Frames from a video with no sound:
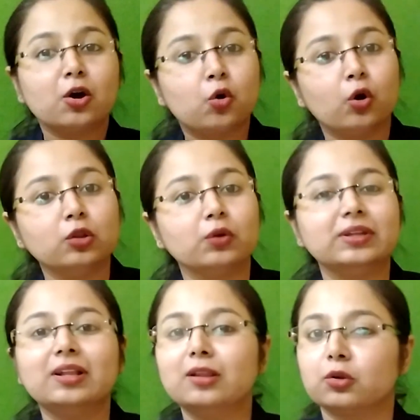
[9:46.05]

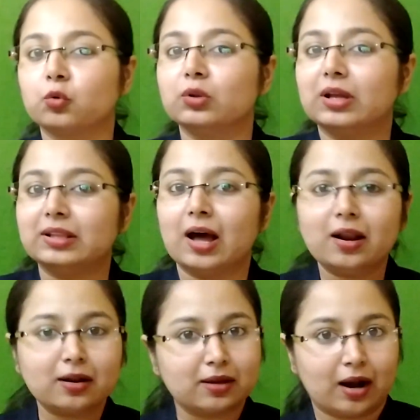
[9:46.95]
colonial rule in our
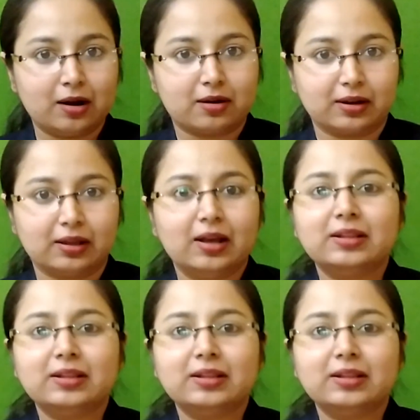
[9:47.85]
country.